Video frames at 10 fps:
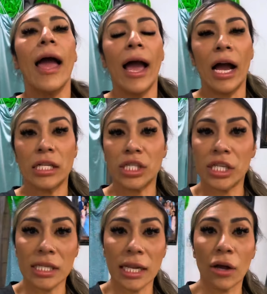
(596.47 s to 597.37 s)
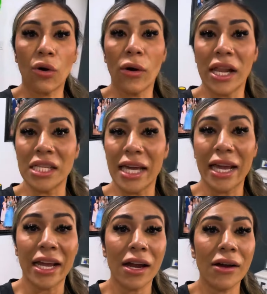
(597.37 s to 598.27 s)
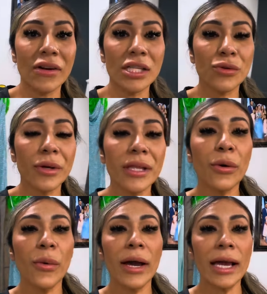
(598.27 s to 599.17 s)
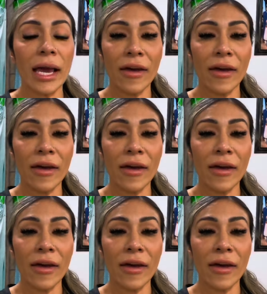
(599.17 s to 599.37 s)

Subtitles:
And she's going to go ahead and take care of us really quick.